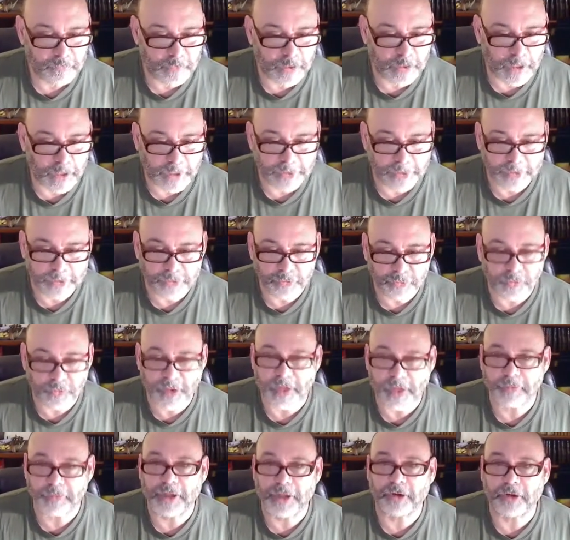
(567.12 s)
I can do
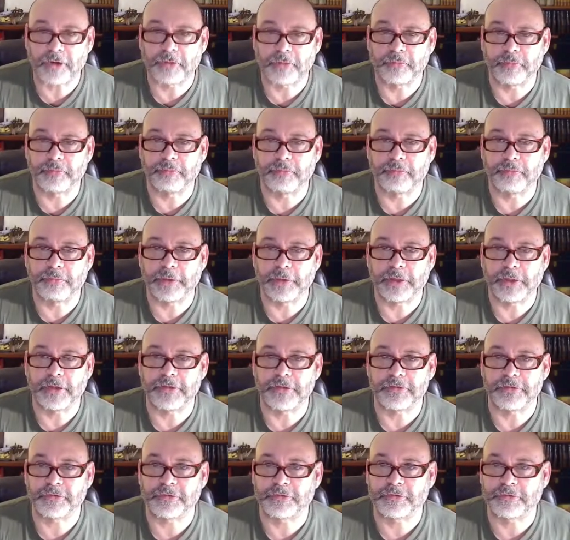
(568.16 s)
that better
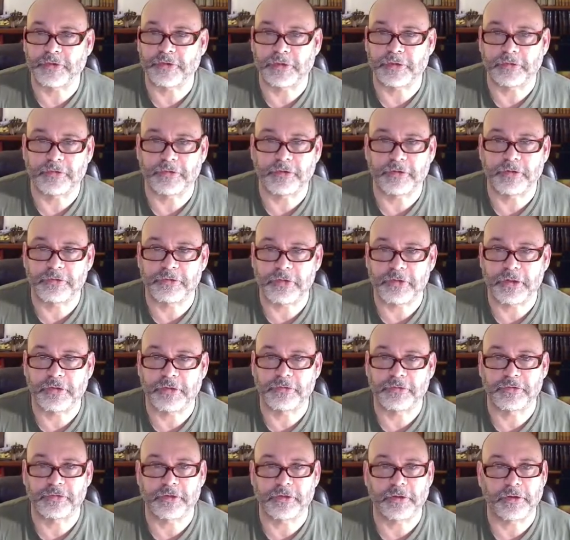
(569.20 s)
because
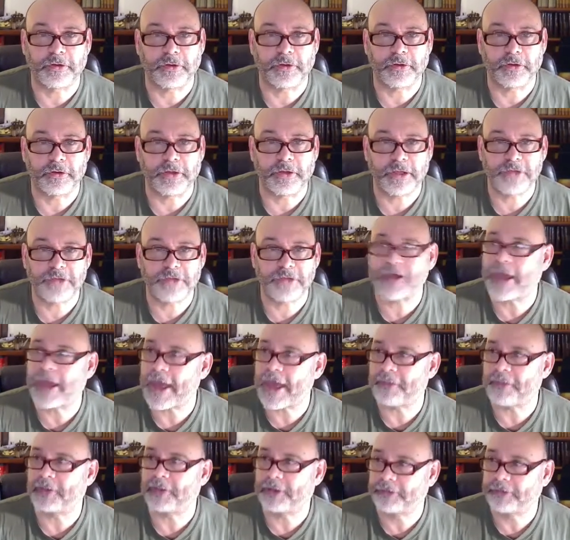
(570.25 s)
it's a
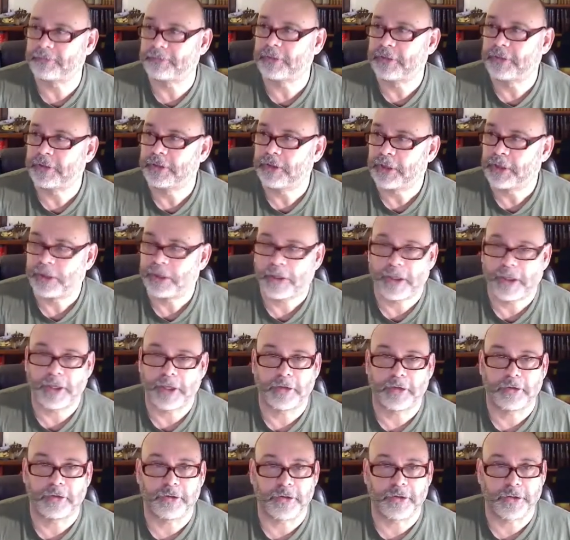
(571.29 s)
habit,
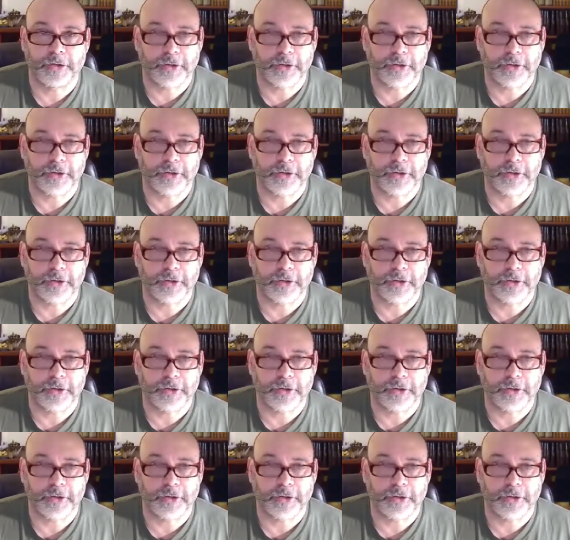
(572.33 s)
and